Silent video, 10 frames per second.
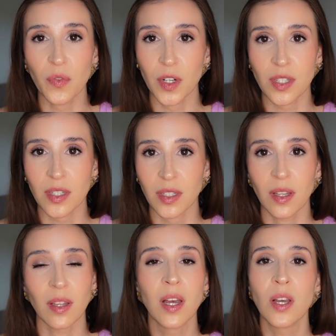
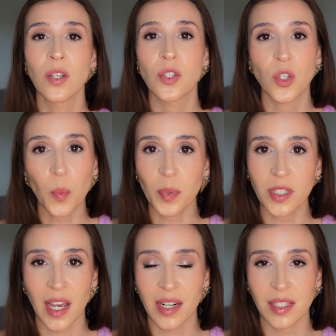versatile, so
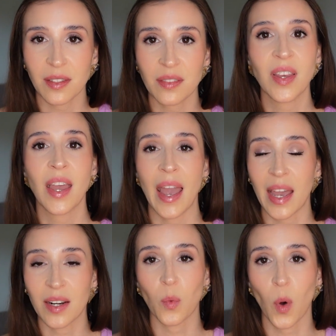protective,
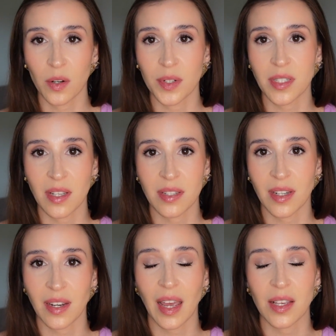and water
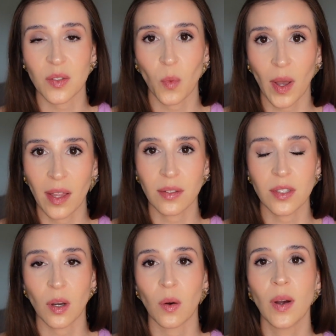resistant as well.
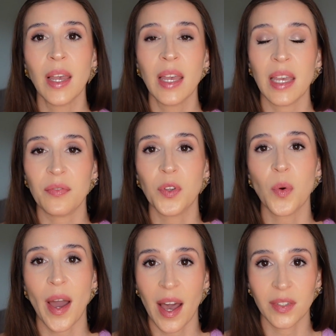So if you
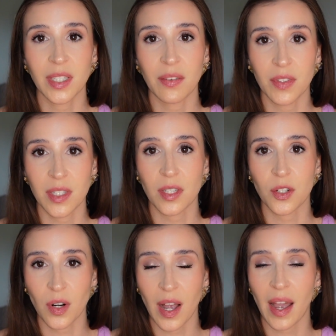haven't given this a
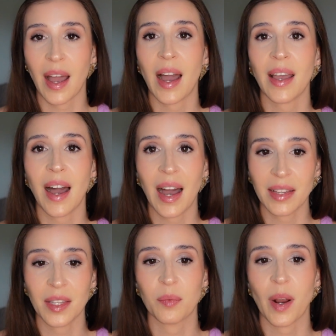try, I
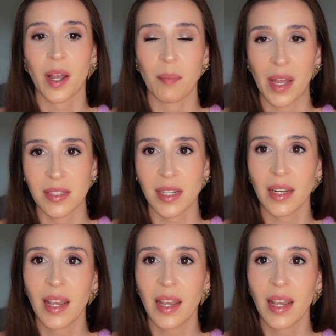highly recommend it.